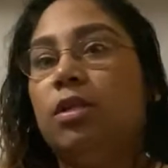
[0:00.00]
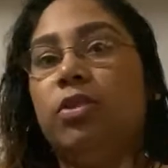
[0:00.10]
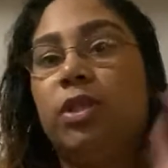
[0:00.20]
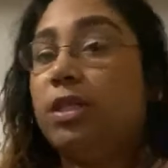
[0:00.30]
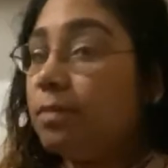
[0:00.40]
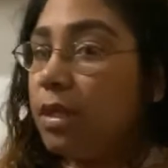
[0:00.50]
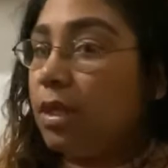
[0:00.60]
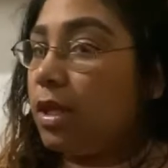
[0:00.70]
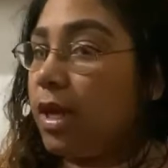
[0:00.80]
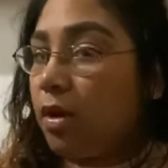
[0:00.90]
just
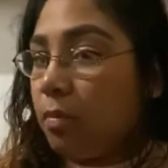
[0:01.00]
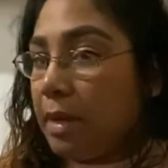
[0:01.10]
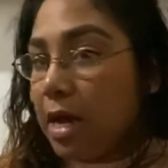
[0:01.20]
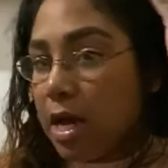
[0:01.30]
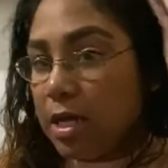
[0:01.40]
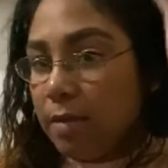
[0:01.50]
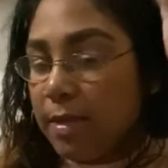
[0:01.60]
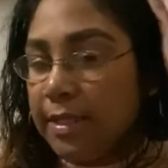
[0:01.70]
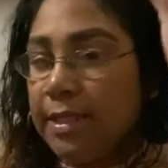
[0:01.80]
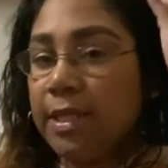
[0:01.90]
me, like, oh my God, yum,
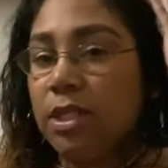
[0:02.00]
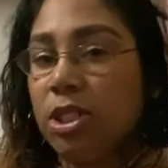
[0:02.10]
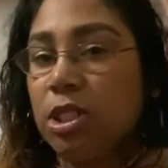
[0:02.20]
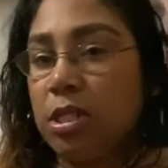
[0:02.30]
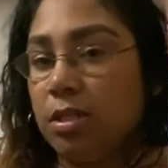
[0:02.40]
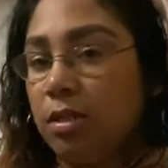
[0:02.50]
that's delicious.